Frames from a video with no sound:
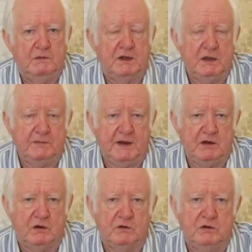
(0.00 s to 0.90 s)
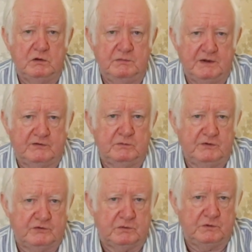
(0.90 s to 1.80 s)
and they may know that you're mixing
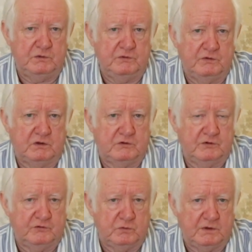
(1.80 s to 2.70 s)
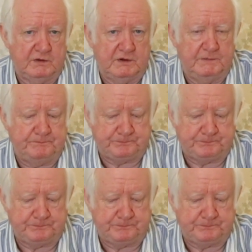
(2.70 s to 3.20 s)
with someone who's not trustworthy.